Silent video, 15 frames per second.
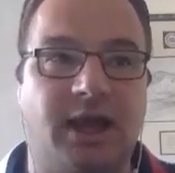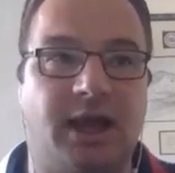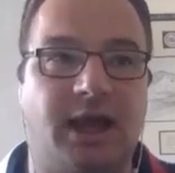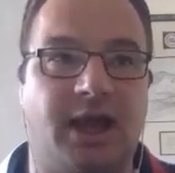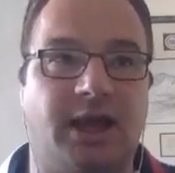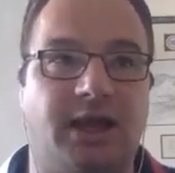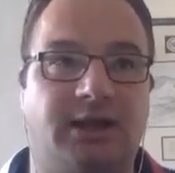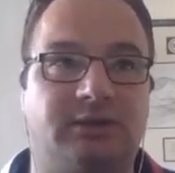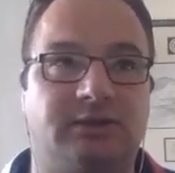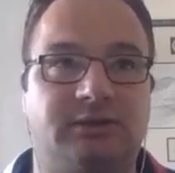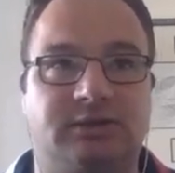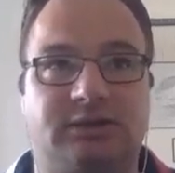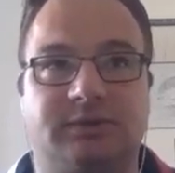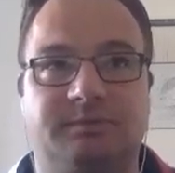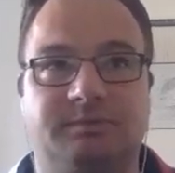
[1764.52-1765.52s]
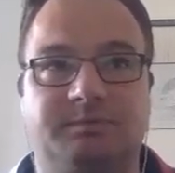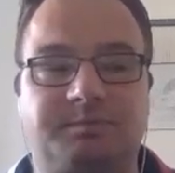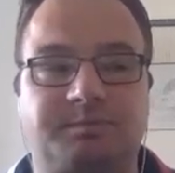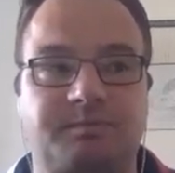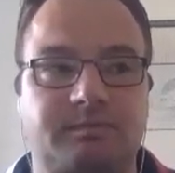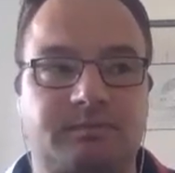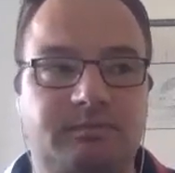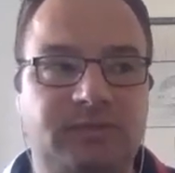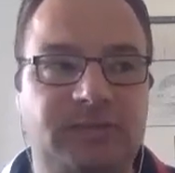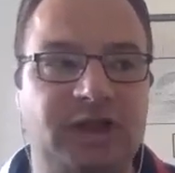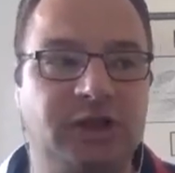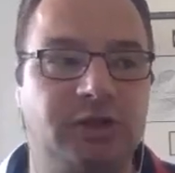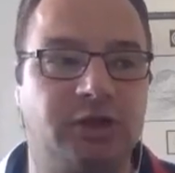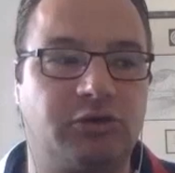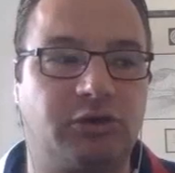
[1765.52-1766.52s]
And
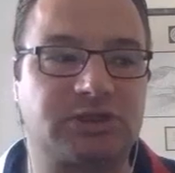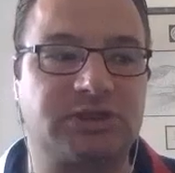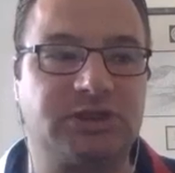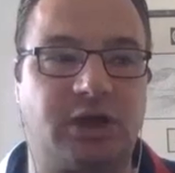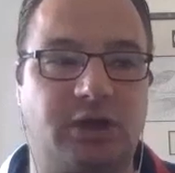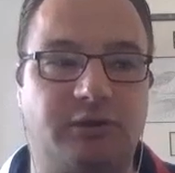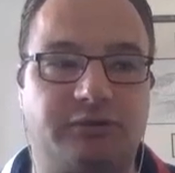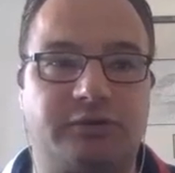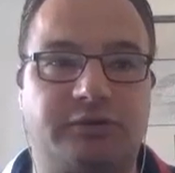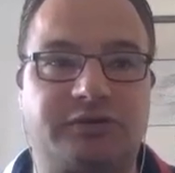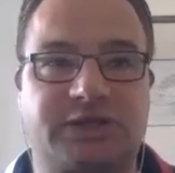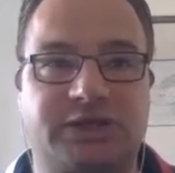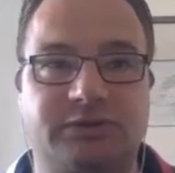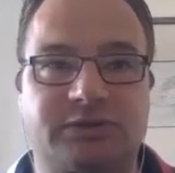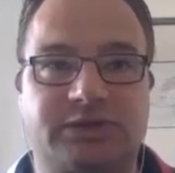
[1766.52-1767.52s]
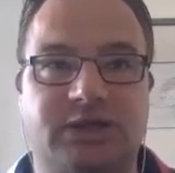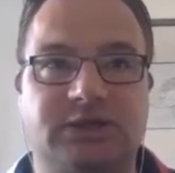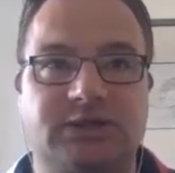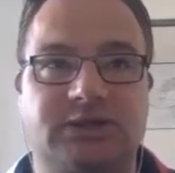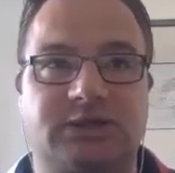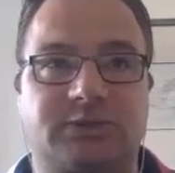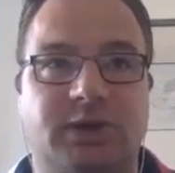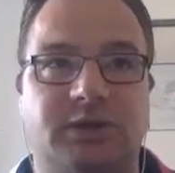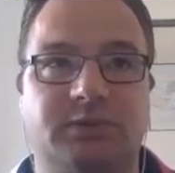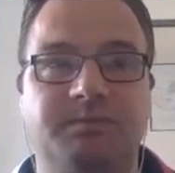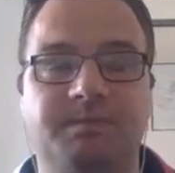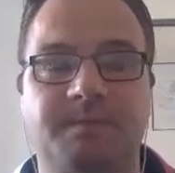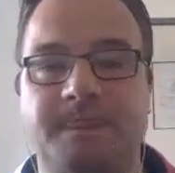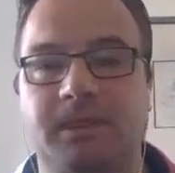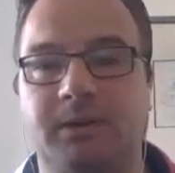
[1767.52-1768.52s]
the crossing over of skill sets as well.